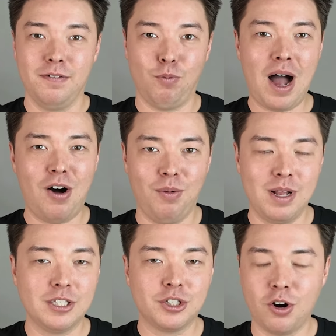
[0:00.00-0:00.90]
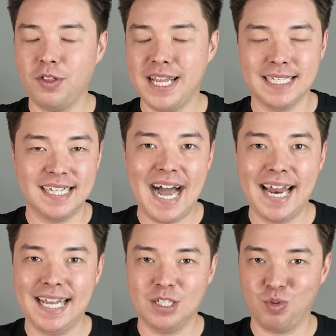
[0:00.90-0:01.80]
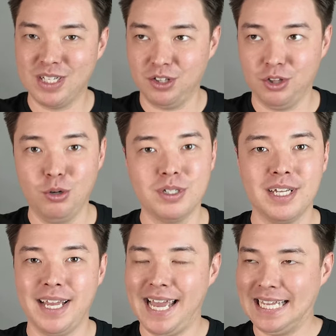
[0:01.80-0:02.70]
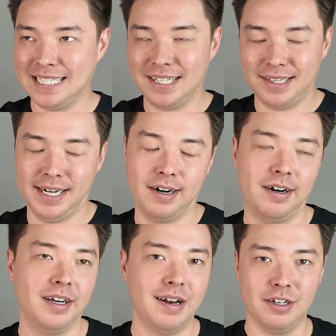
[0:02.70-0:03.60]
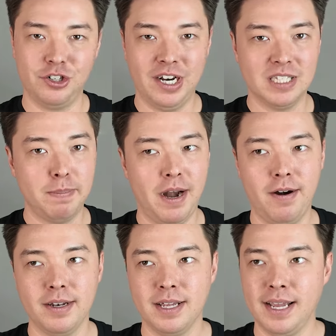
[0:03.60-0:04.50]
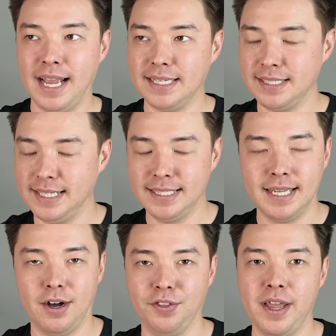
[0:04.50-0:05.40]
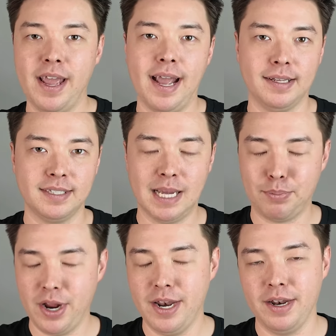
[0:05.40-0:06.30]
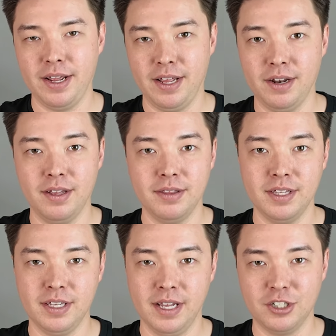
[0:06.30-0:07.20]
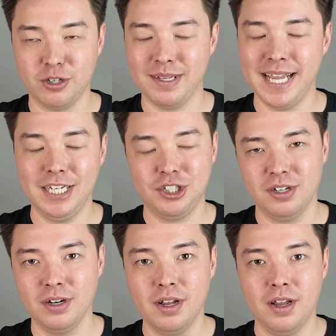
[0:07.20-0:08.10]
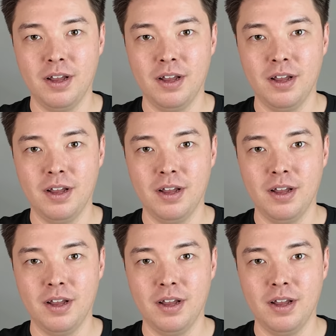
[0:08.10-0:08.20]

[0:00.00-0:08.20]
While it certainly is not as resolute, as clear, as transparent, as detailed, as separated in the instrumentation,